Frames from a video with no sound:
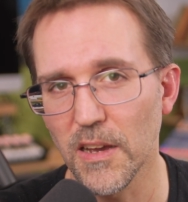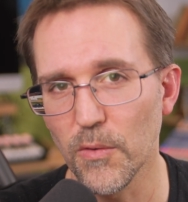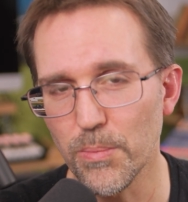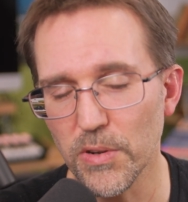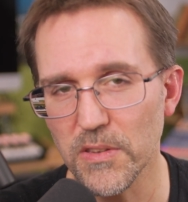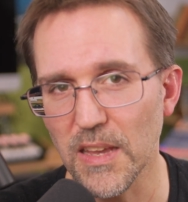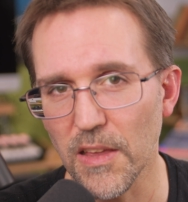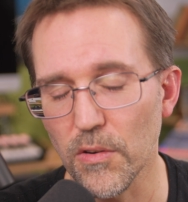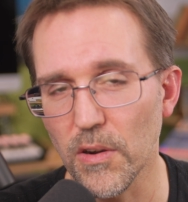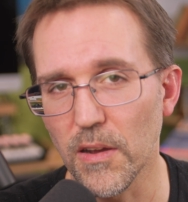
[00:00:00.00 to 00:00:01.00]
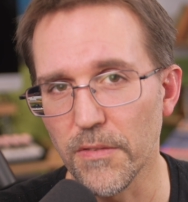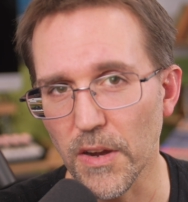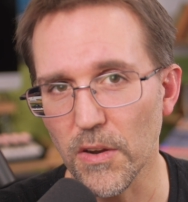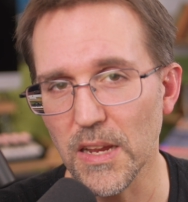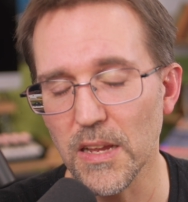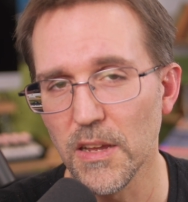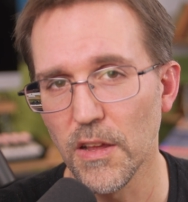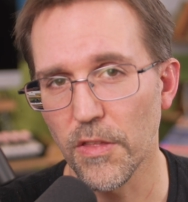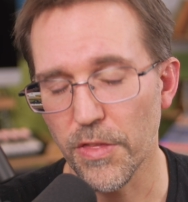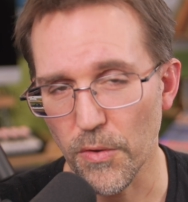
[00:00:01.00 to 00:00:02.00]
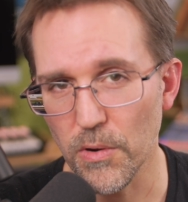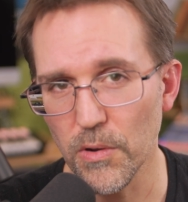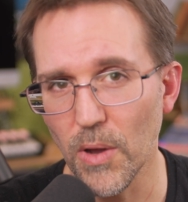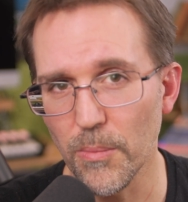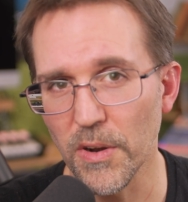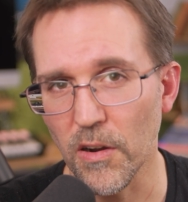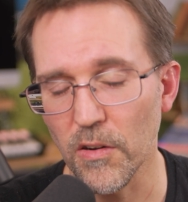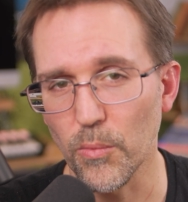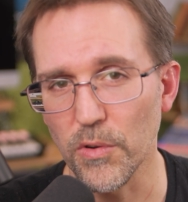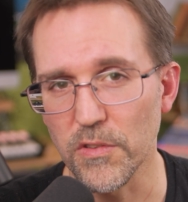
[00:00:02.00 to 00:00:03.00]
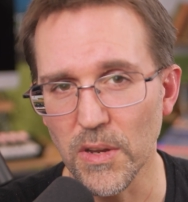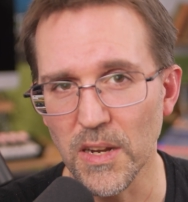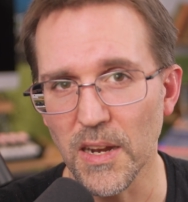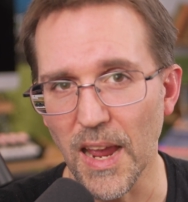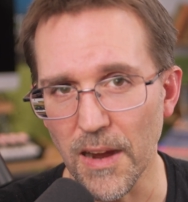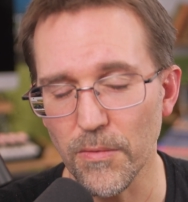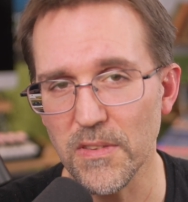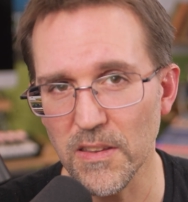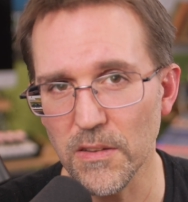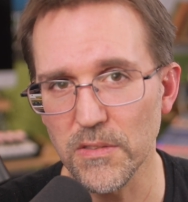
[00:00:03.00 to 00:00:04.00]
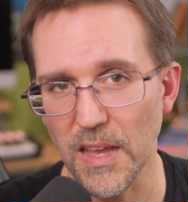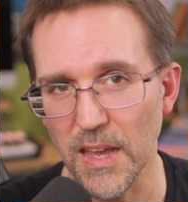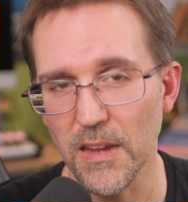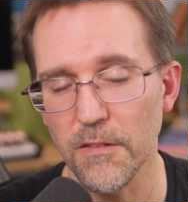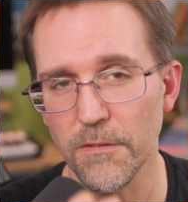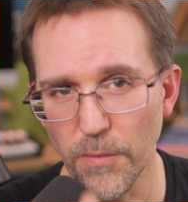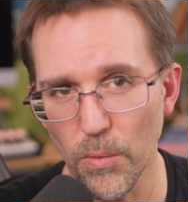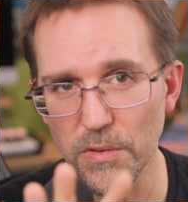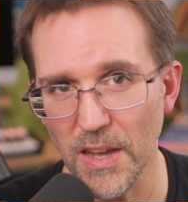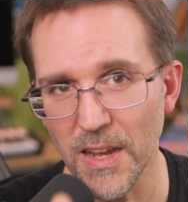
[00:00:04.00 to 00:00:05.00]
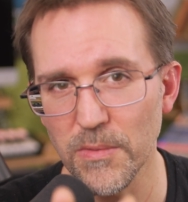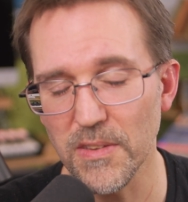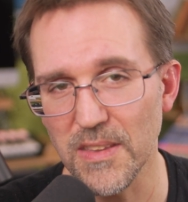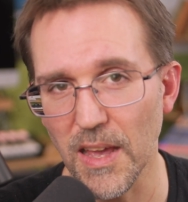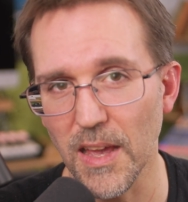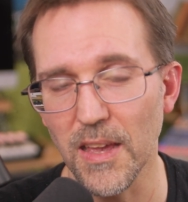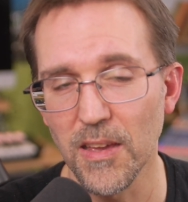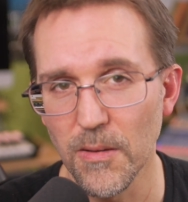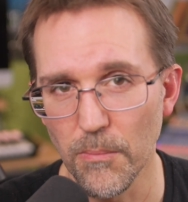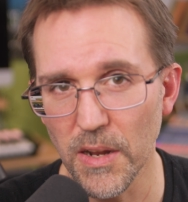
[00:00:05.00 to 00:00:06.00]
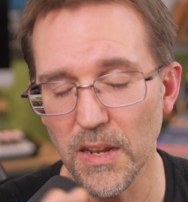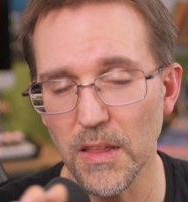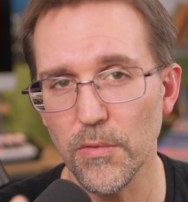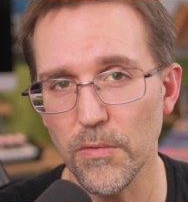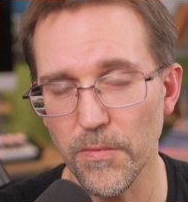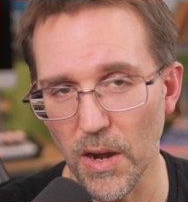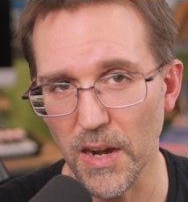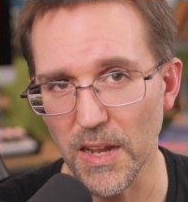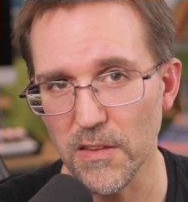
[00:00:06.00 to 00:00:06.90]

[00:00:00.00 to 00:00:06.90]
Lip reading: We put together a very thorough webinar. We're doing it every single day, 4 times a day, Monday through Friday.